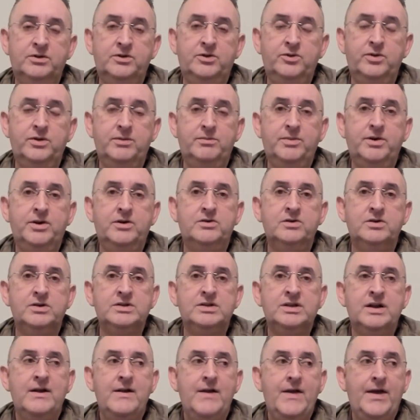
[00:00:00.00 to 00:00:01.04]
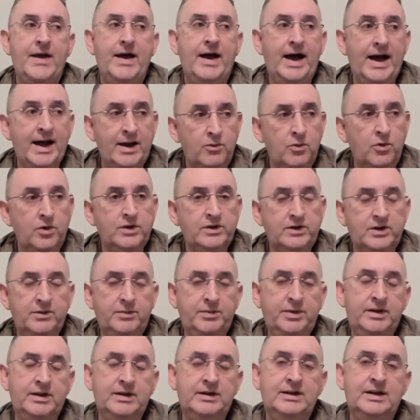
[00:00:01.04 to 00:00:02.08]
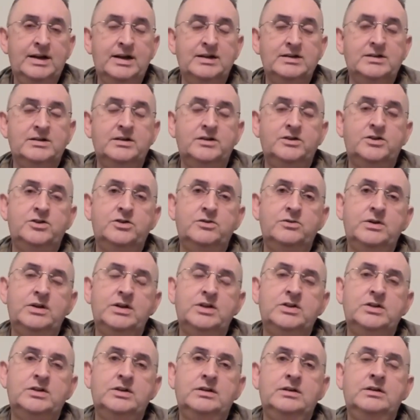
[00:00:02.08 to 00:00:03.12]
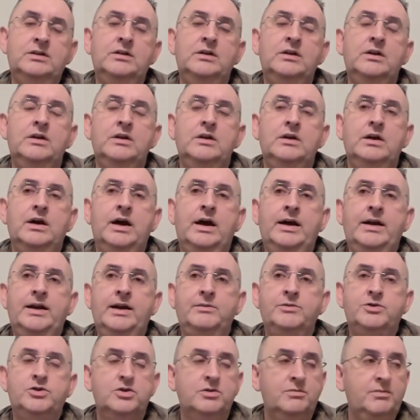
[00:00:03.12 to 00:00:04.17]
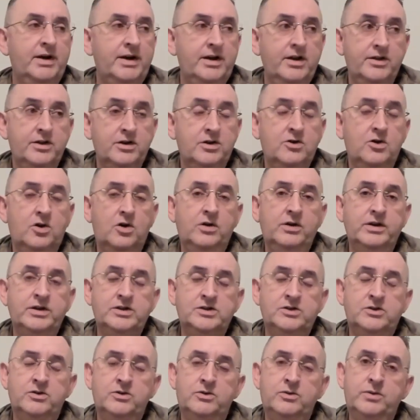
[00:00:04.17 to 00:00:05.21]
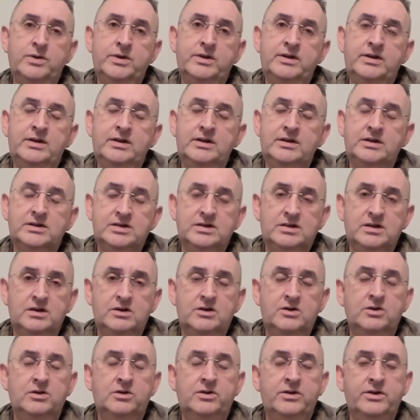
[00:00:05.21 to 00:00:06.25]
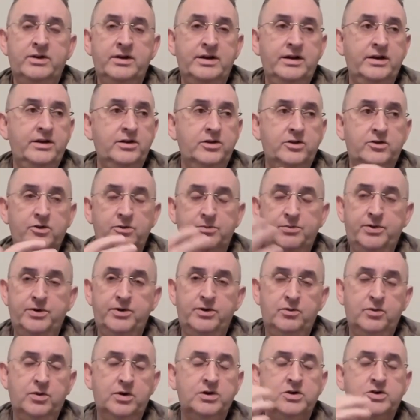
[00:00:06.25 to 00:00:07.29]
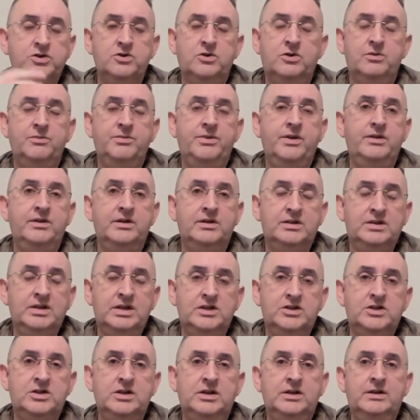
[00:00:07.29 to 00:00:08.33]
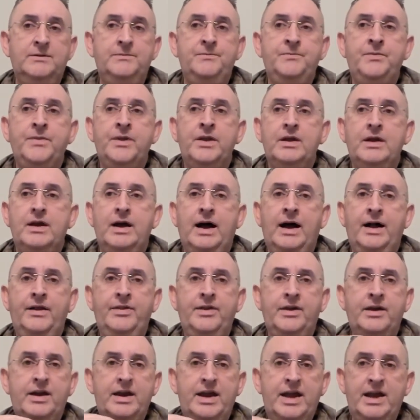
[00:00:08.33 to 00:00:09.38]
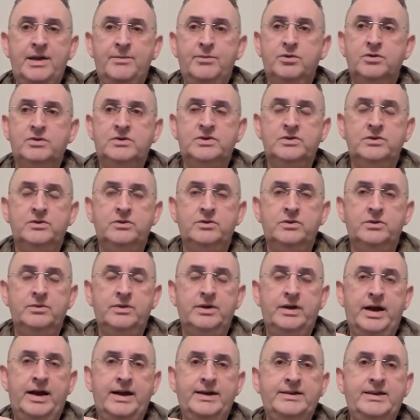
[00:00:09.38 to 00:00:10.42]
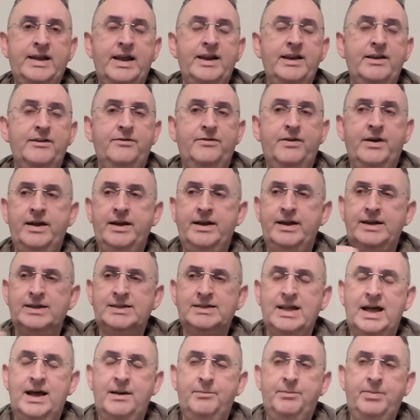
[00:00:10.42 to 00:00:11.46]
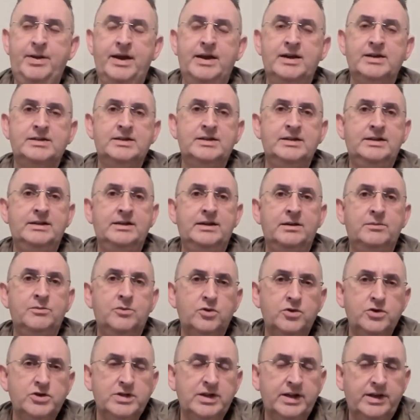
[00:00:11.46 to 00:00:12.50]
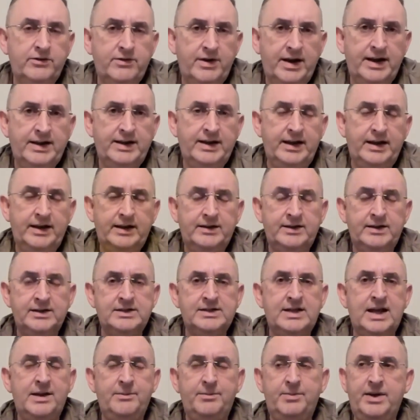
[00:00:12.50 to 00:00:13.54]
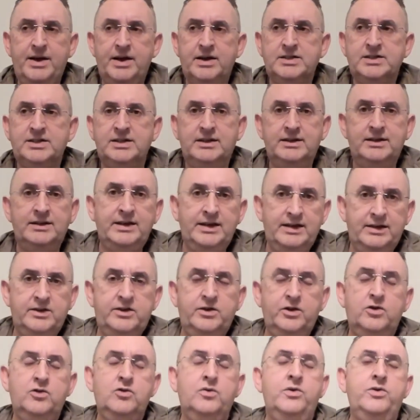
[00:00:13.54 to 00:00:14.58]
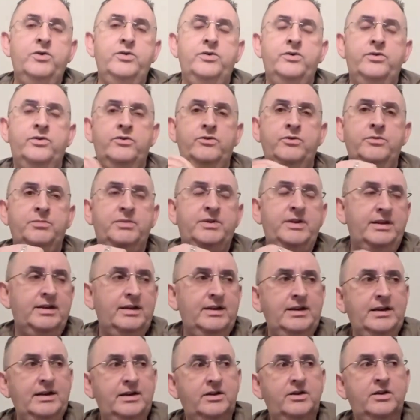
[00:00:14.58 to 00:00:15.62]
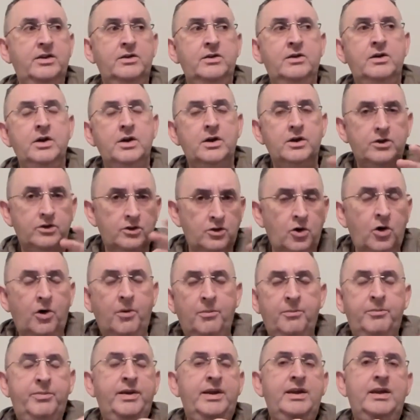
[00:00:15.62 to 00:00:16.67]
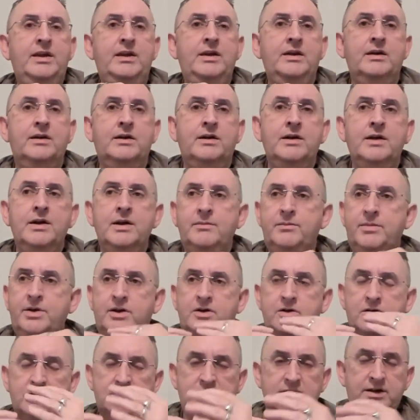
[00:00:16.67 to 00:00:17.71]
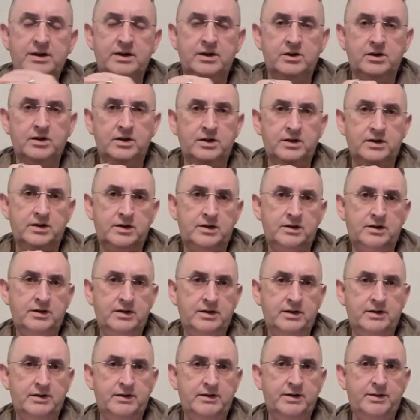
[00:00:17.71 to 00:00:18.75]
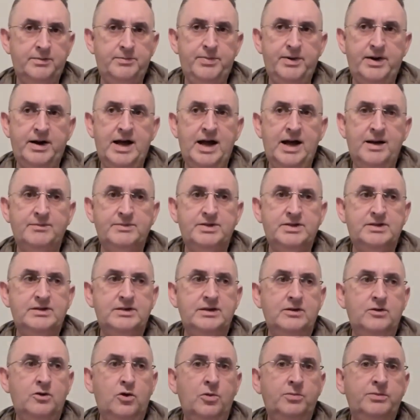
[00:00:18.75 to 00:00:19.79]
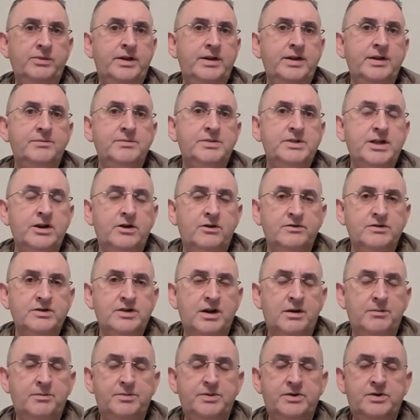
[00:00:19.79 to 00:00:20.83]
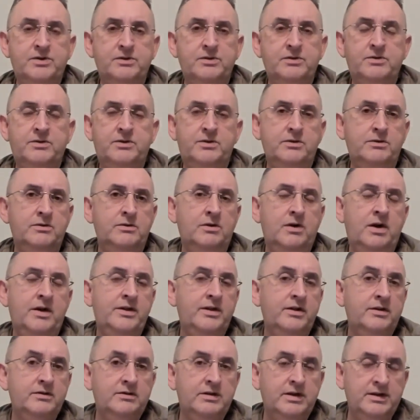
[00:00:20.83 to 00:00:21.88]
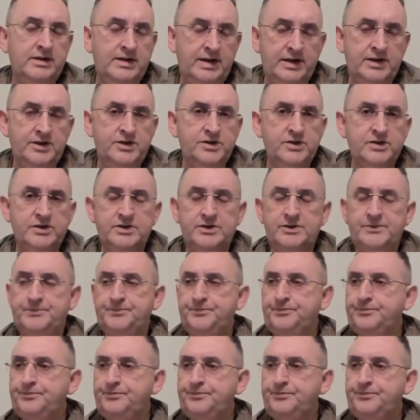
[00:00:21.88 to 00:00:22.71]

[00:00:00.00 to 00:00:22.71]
doing, because I want to be in that situation. And I'm sure my other colleagues do, where they're in the circle or they're in the group or the workshop that they're teaching, and they're able to identify, is that person emotionally ready? Does that person need to go out of the room? Do they need to not be here because they're perhaps opening themselves up to other dangers?